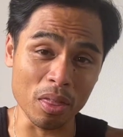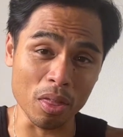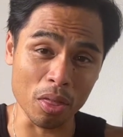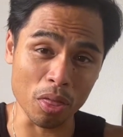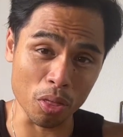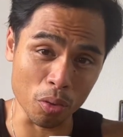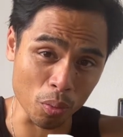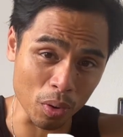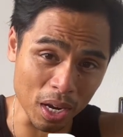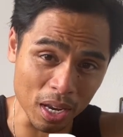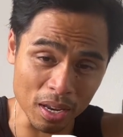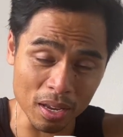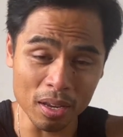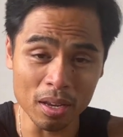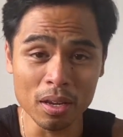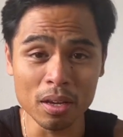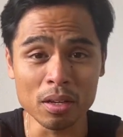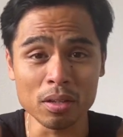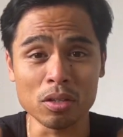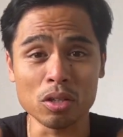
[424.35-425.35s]
the 3
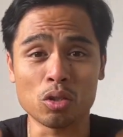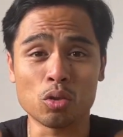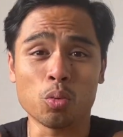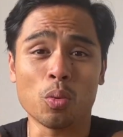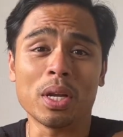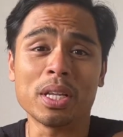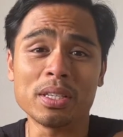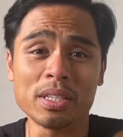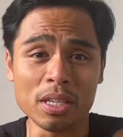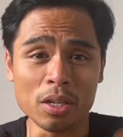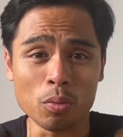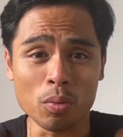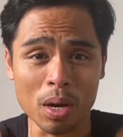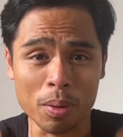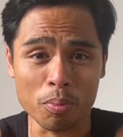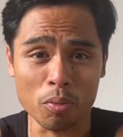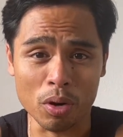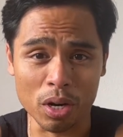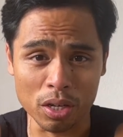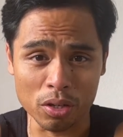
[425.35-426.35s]
to 20
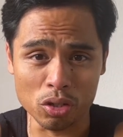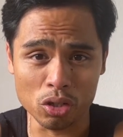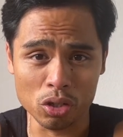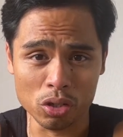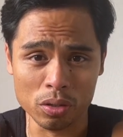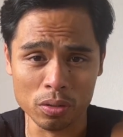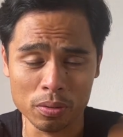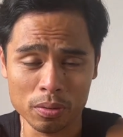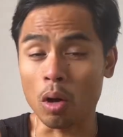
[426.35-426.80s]
rep range.